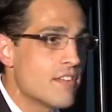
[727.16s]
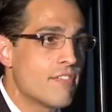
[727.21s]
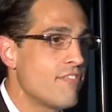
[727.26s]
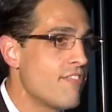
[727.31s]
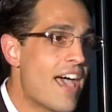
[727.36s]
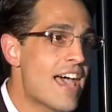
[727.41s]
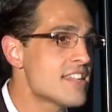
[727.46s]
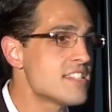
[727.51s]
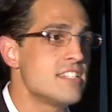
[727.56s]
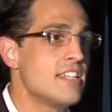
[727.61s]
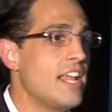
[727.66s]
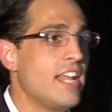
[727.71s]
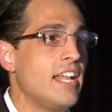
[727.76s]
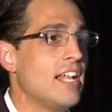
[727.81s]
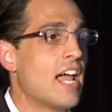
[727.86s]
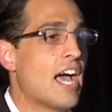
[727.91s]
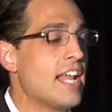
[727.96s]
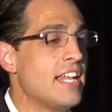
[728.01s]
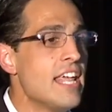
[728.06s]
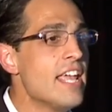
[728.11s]
fascinating
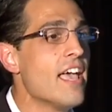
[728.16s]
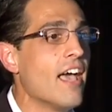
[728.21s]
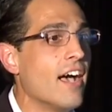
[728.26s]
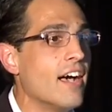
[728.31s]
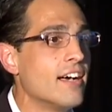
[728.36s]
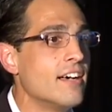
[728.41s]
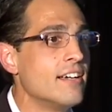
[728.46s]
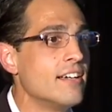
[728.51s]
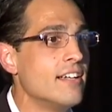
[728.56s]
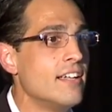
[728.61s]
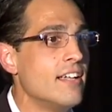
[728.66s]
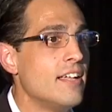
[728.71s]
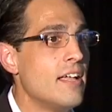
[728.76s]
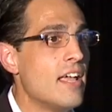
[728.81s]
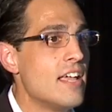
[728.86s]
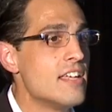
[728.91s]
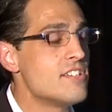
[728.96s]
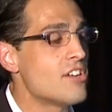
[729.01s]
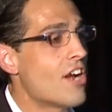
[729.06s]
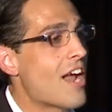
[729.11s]
idea.
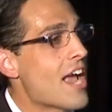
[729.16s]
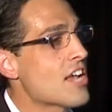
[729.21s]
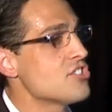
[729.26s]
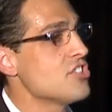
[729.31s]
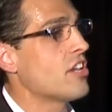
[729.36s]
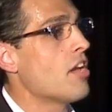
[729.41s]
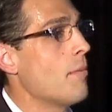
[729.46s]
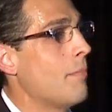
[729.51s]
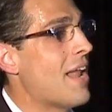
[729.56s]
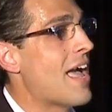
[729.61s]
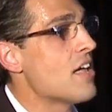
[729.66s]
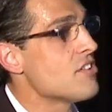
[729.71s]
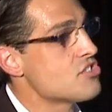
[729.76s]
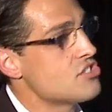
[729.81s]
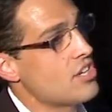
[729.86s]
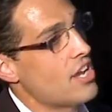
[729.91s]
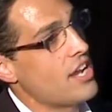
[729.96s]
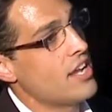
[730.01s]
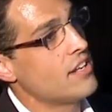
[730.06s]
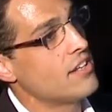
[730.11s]
Is they're actually coming out and
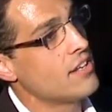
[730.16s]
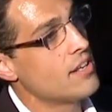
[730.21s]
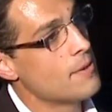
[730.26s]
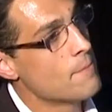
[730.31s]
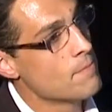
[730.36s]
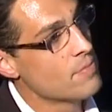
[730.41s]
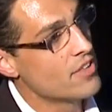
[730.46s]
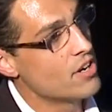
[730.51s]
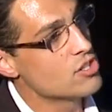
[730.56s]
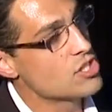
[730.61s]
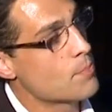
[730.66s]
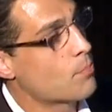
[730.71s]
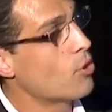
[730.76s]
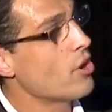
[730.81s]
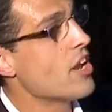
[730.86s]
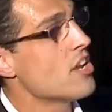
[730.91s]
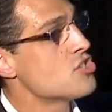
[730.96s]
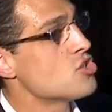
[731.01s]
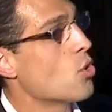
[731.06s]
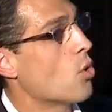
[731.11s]
saying there's a
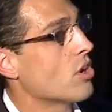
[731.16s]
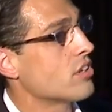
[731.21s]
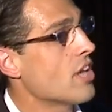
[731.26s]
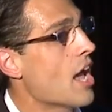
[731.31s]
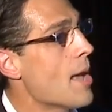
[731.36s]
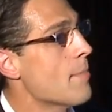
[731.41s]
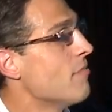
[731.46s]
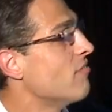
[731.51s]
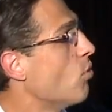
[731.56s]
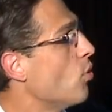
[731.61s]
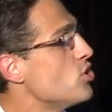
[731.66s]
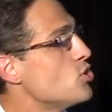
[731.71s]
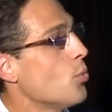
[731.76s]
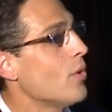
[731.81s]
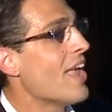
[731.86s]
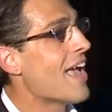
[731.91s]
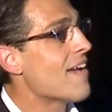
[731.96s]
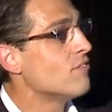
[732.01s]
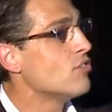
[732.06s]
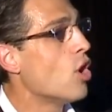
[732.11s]
prehistoric time of which we
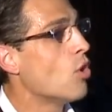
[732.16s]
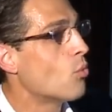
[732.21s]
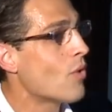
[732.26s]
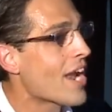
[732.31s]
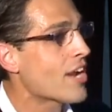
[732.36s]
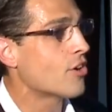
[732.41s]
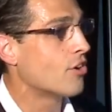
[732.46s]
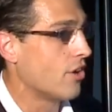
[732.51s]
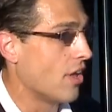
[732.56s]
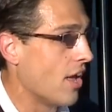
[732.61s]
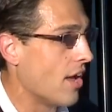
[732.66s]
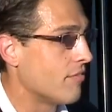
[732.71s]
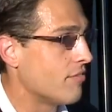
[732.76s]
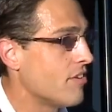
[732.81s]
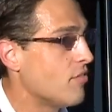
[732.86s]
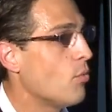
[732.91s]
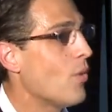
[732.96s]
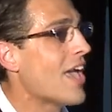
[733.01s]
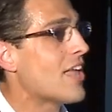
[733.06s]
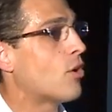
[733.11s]
have no record of. If
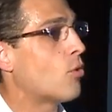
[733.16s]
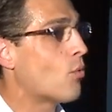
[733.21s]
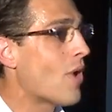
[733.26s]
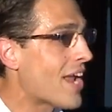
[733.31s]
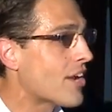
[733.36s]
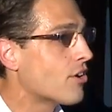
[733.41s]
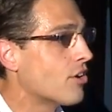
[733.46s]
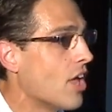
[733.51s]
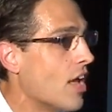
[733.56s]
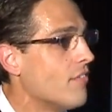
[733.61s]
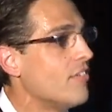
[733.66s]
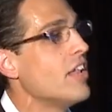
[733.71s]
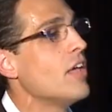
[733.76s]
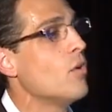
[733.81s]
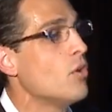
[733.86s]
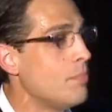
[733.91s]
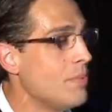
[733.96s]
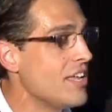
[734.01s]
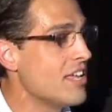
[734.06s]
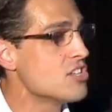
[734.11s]
we had a record of it, it
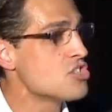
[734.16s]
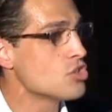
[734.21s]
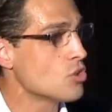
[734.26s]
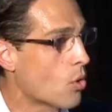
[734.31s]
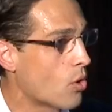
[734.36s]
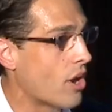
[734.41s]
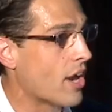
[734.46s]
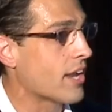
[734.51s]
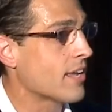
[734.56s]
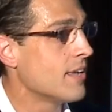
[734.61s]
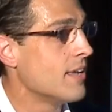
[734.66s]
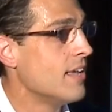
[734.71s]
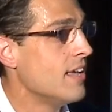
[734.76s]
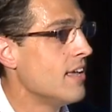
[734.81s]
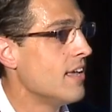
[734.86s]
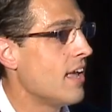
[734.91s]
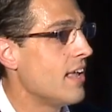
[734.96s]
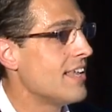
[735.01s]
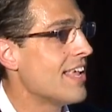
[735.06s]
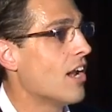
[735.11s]
would be historic.
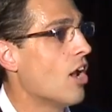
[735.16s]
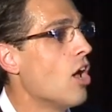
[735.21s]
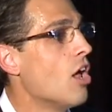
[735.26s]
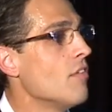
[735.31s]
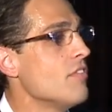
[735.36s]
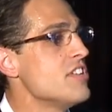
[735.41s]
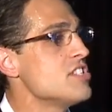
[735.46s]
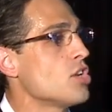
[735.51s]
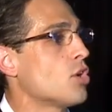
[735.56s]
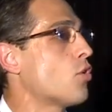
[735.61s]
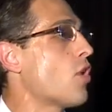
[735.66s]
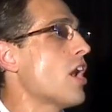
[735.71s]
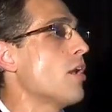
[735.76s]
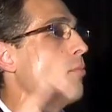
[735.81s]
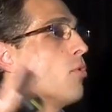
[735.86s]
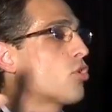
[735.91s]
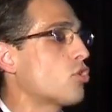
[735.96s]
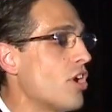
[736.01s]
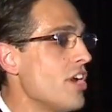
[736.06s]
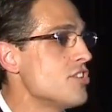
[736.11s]
And yet all these
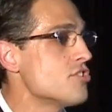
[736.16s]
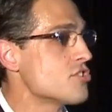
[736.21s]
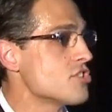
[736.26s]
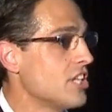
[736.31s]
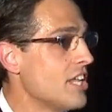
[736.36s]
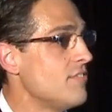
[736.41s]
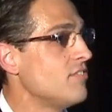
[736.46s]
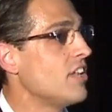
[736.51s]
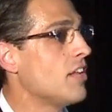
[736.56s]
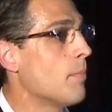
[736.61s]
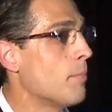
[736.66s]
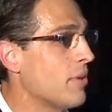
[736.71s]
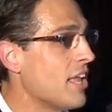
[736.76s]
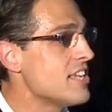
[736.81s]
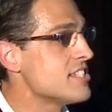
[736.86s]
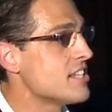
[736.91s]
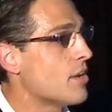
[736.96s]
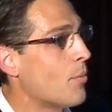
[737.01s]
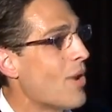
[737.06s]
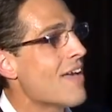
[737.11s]
incredible creatures lived in a
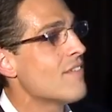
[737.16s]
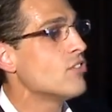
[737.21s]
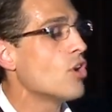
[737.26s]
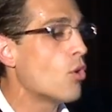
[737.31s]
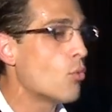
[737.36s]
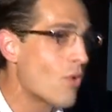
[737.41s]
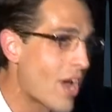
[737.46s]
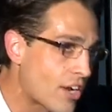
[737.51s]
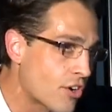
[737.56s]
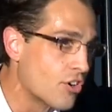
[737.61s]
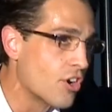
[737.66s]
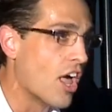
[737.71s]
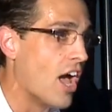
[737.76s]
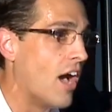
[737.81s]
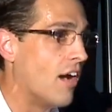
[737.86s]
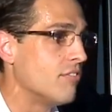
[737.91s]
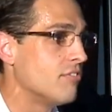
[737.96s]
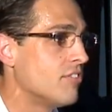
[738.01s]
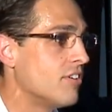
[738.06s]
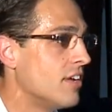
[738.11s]
place that we have no record of.
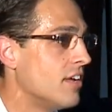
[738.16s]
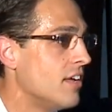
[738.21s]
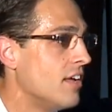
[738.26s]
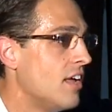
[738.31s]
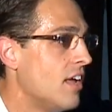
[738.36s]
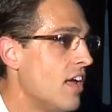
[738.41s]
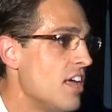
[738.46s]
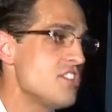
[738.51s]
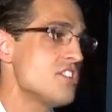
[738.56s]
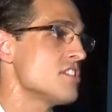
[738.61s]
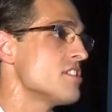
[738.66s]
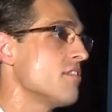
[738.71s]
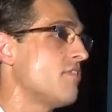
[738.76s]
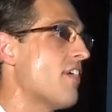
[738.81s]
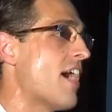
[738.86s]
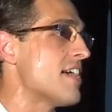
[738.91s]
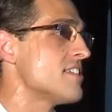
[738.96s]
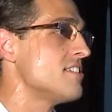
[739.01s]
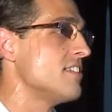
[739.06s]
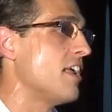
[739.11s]
It's just a
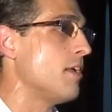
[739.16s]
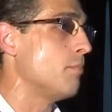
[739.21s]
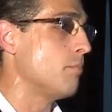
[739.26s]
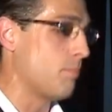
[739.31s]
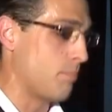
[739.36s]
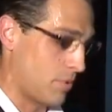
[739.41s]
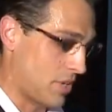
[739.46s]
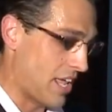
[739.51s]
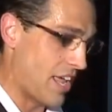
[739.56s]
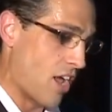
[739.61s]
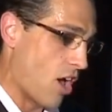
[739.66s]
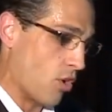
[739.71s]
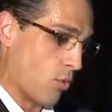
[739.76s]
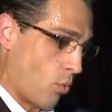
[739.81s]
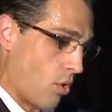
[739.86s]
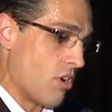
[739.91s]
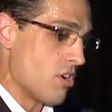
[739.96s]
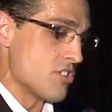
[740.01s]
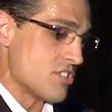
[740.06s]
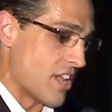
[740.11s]
fascinating play on
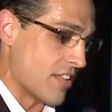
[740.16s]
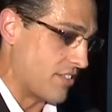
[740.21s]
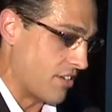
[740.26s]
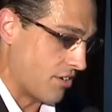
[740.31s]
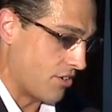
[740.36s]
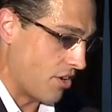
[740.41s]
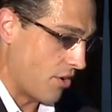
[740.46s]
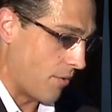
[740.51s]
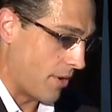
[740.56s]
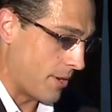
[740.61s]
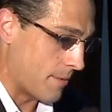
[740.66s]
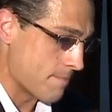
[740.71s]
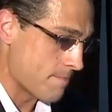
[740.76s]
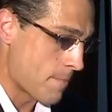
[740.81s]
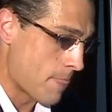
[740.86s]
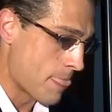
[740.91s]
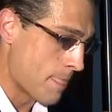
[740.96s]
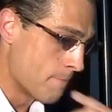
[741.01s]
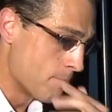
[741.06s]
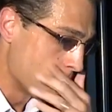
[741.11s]
words that they're doing.
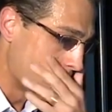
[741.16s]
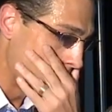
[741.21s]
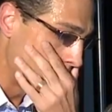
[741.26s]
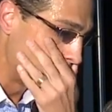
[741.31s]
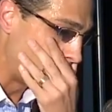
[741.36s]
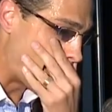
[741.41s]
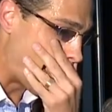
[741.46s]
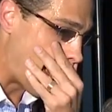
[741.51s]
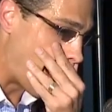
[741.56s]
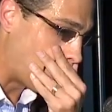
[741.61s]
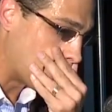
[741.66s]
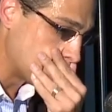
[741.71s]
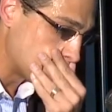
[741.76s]
Now,